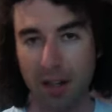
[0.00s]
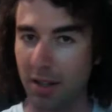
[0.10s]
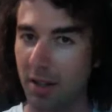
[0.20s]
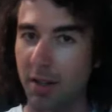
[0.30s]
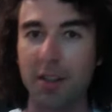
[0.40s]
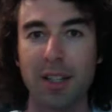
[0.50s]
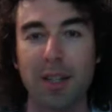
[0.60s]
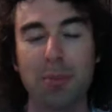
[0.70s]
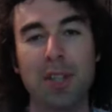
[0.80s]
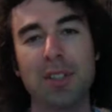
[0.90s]
all the
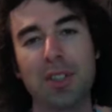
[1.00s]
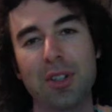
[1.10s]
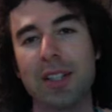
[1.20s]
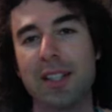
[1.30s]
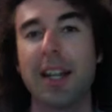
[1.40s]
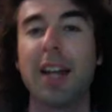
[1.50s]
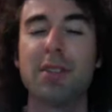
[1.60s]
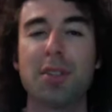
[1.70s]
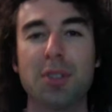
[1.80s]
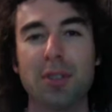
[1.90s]
previous content and
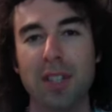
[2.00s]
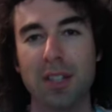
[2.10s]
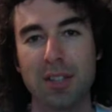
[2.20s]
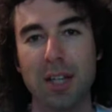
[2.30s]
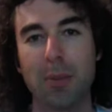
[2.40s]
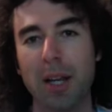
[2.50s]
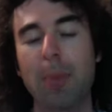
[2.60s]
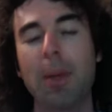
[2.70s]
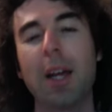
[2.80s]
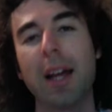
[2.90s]
future videos coming up